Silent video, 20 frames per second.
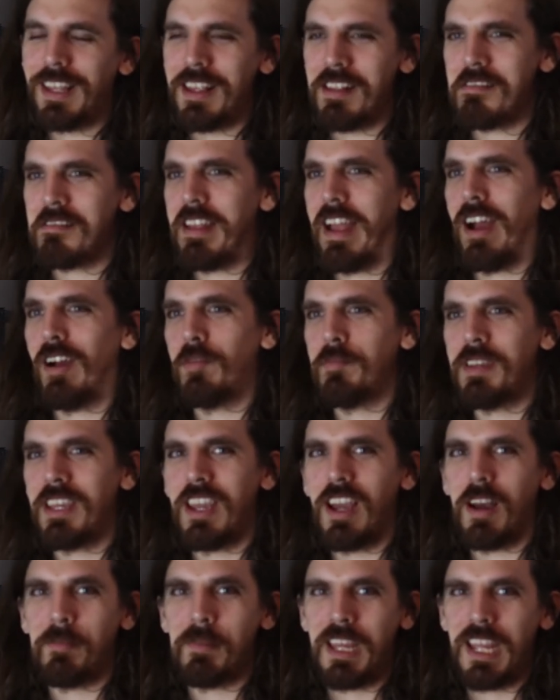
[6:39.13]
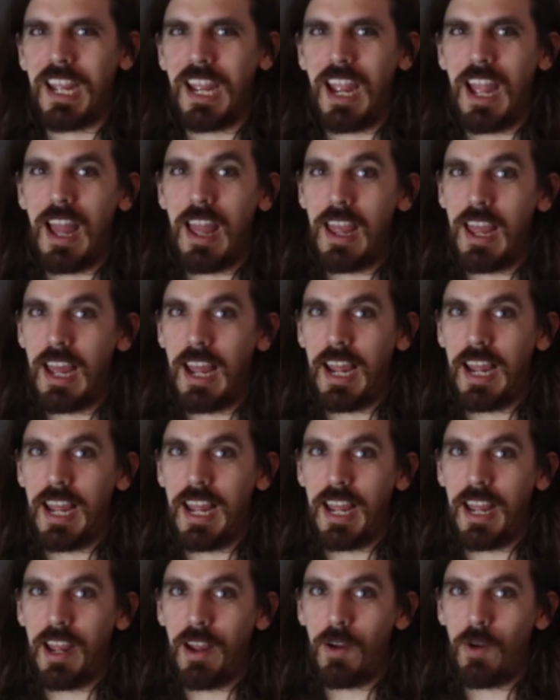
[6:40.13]
is now becoming
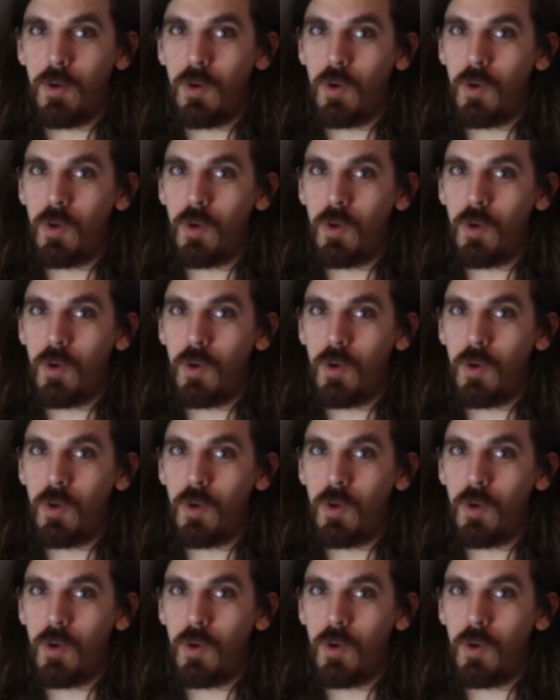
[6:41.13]
a